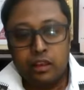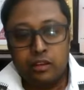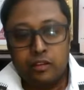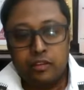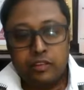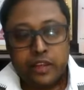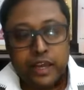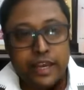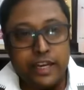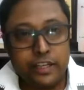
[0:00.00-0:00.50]

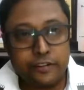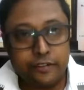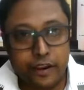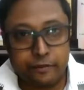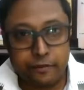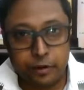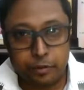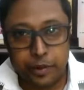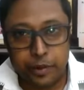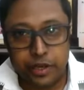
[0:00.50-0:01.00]

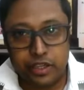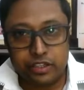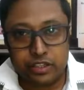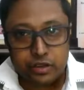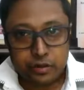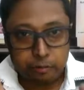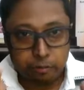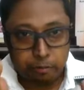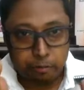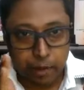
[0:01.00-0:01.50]
95
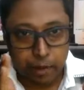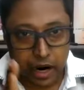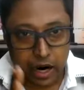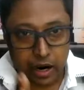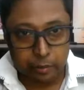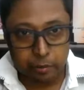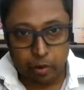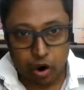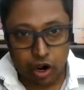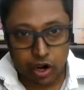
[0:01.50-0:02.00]
rupees
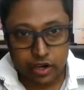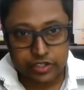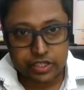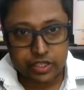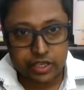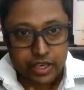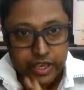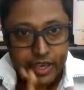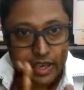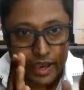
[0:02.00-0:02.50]
per box
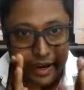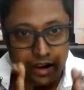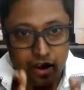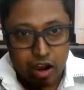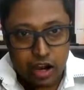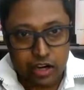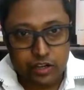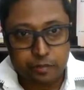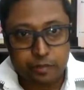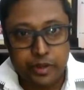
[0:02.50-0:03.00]

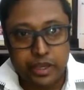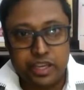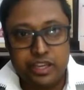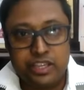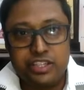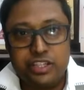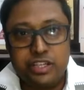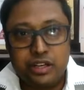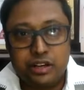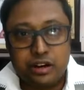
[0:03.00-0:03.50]
cannot
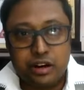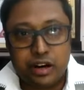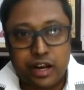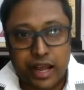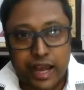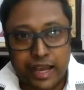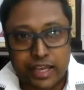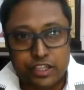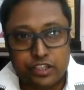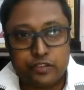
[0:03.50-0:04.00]
be
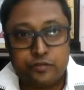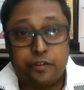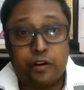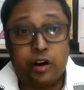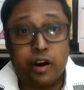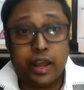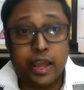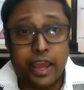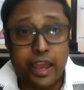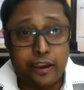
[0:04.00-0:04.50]
generalized
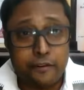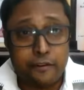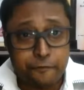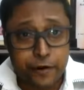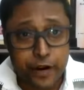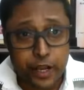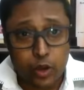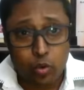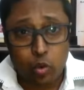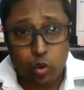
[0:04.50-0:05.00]
for
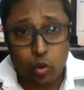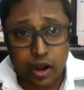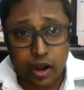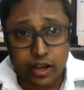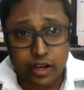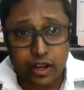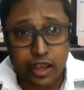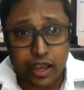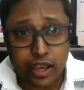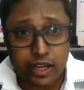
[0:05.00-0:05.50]

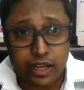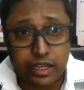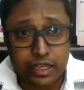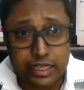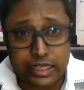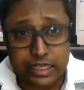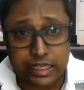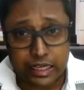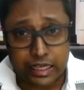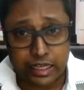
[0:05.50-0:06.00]
everyone
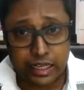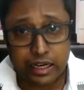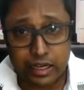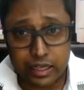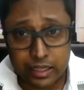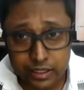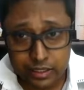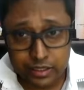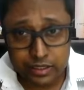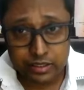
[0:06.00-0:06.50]
in Kerala.
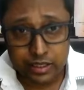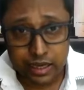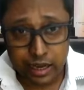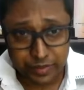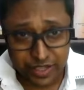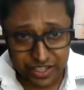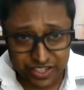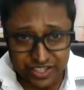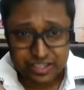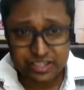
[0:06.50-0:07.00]

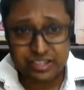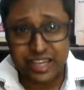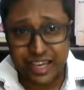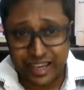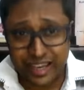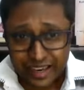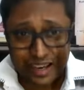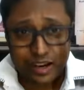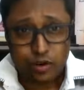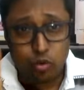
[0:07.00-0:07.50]
I'm just
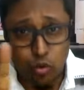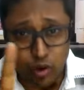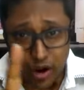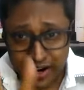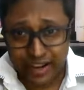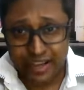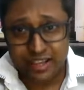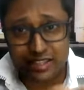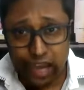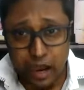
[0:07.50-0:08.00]
taking
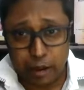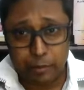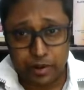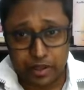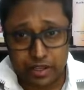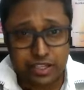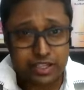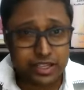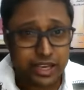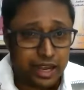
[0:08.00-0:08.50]
one example.
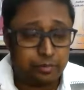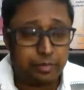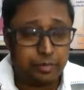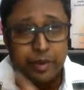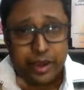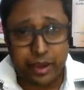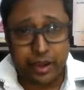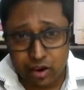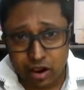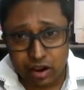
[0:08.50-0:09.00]
It can be
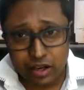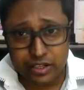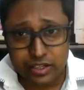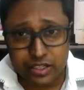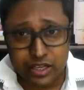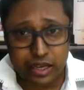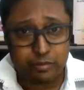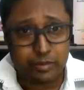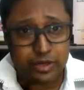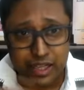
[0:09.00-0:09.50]
Bengal, it
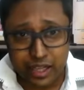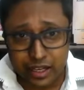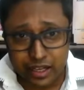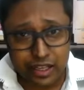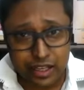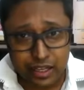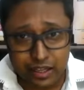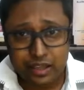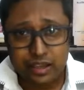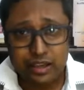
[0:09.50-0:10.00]
can be
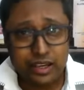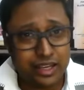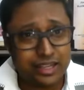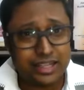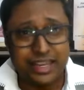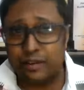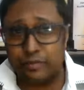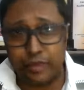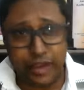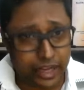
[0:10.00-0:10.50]
Delhi, it
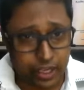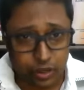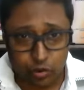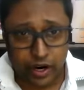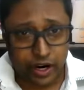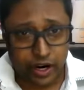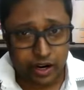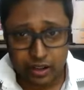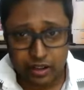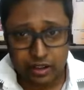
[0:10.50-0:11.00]
can be
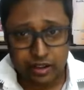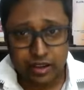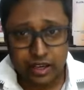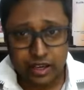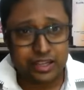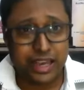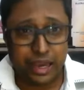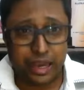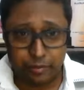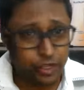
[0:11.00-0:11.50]
anywhere.
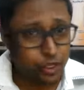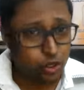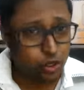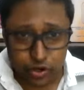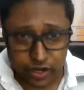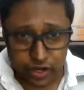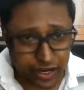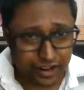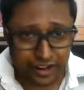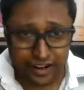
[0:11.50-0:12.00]
It can be
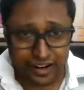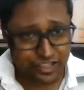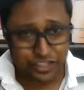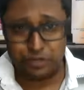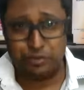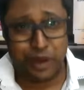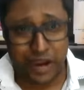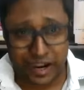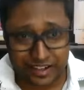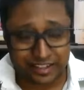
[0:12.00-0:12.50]
Ukraine, it
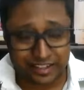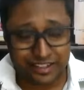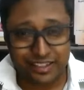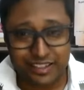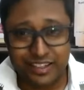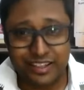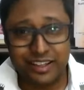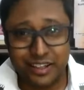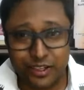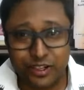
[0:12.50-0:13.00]
doesn't matter.
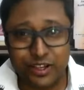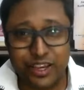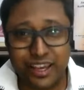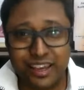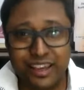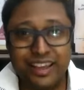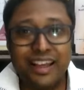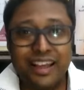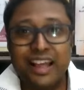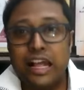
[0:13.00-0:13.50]

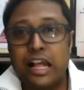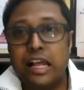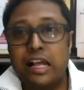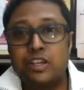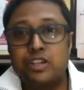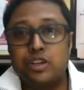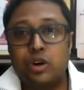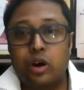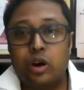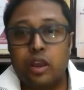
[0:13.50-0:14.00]
Okay.
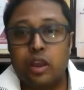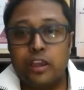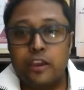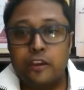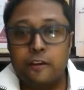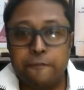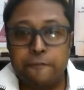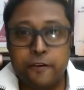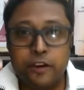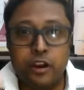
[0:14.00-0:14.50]
So
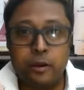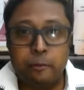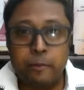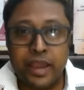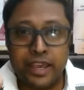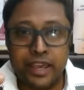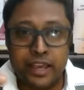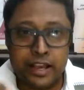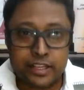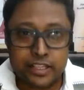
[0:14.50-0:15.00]
if you are
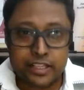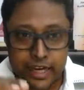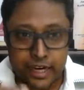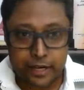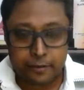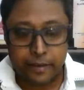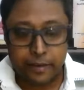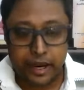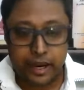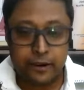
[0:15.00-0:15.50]
making a
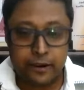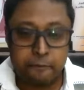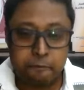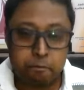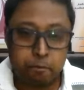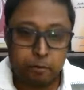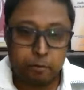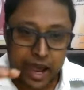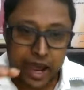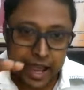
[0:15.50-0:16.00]
statement,
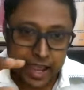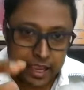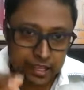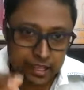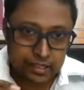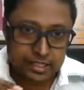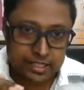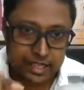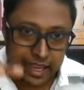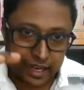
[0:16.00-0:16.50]
my
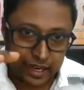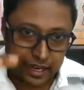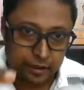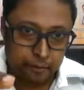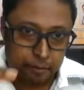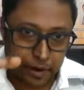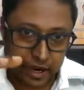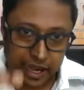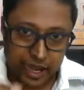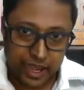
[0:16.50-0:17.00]

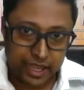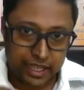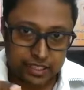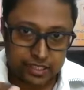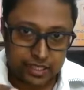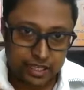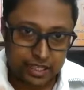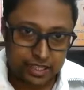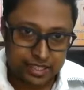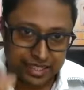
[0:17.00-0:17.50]
selling
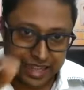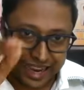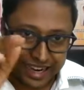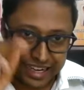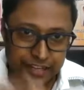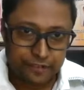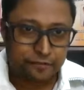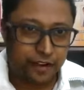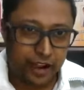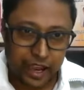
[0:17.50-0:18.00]
price is
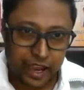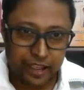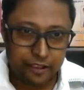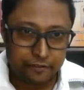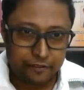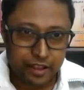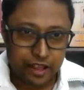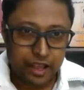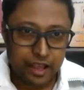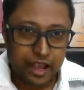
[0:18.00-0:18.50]

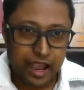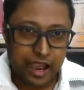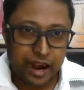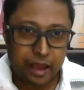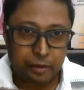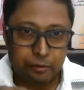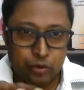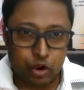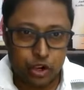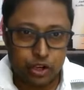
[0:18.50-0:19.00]
95 and
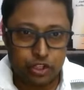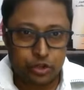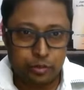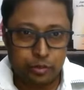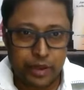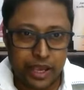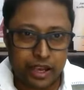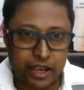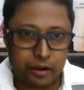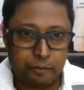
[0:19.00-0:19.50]
I'm going to
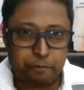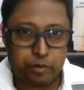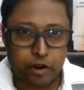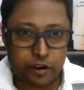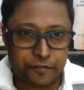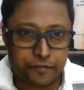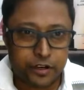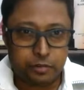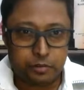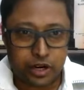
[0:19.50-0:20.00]
make a
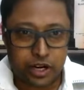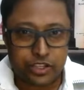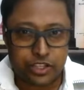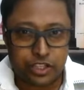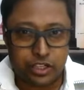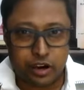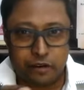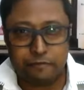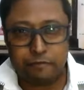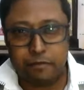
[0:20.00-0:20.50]
profit
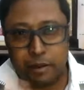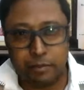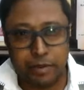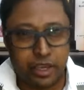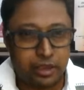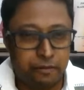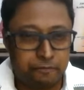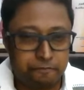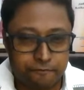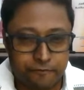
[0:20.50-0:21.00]
margin of
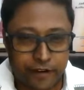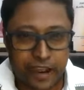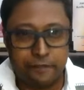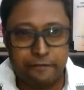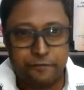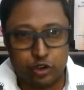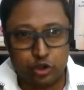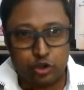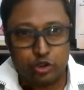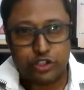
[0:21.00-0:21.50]
maybe
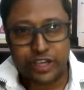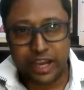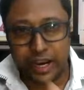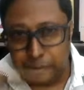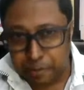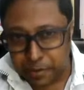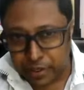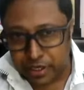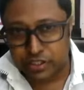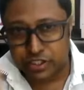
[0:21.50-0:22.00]
5 to
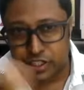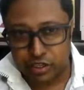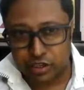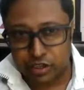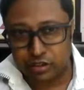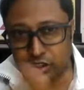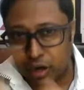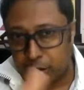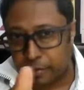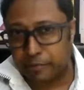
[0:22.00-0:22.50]
10%
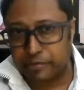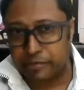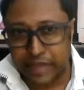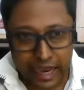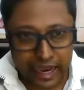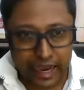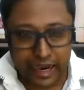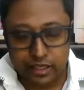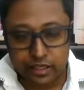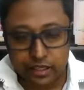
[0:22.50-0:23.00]
on the top of
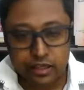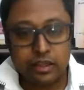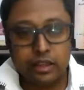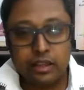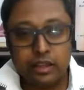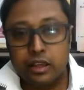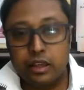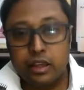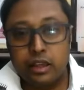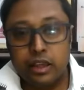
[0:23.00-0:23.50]
that,
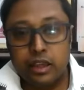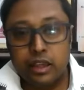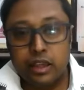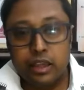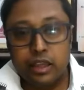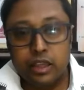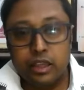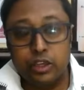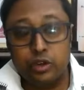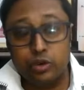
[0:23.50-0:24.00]

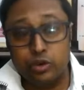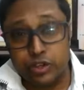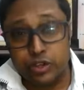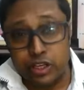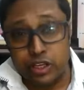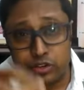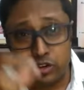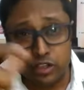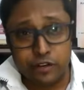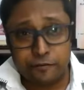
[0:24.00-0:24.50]
you
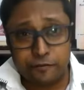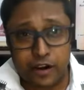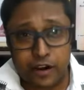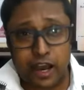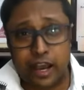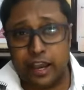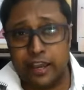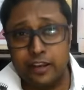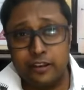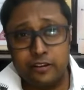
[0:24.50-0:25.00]
need to
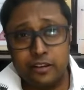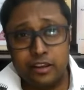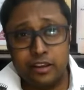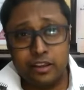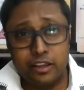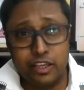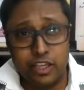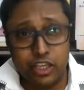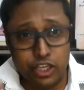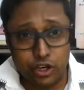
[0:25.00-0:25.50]
define
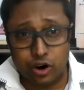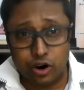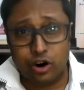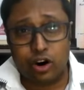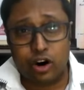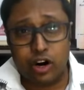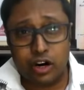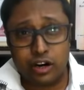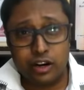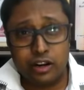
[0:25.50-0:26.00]

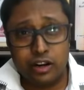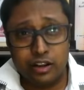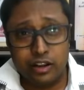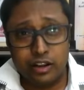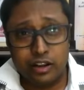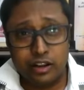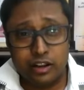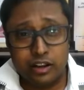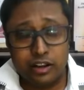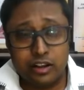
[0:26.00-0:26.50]
your
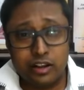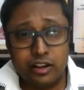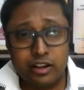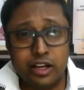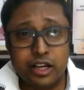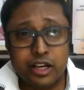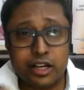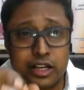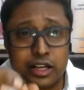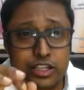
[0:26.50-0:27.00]

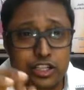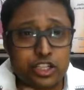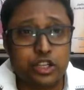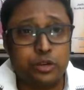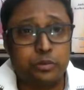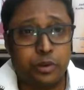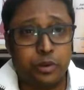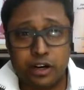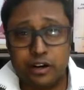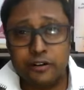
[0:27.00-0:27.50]

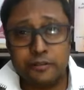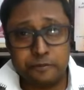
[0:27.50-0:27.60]
customer,